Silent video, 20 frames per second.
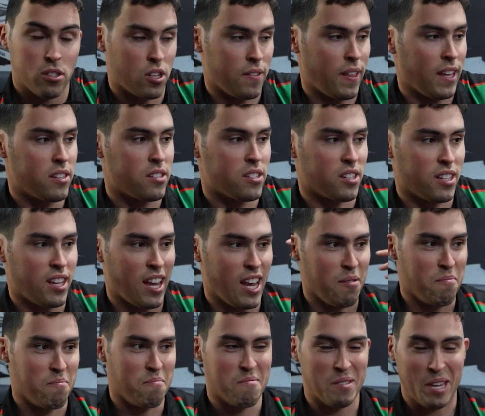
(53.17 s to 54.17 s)
so that's to
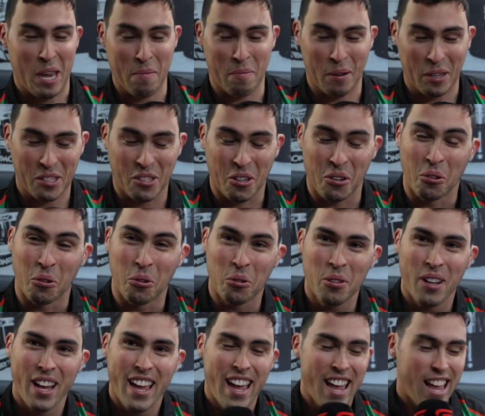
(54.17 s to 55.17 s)
keep us
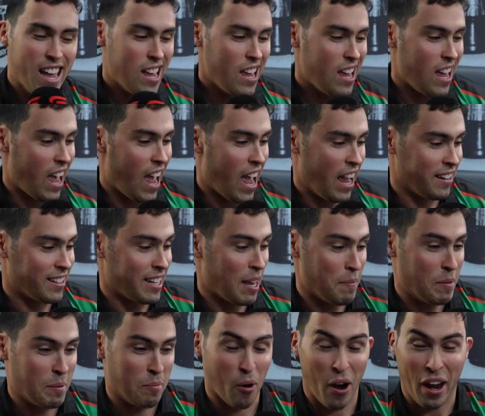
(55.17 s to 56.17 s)
cool and
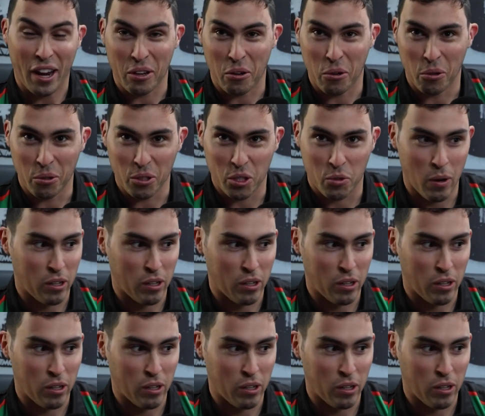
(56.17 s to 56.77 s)
keep the brain cool as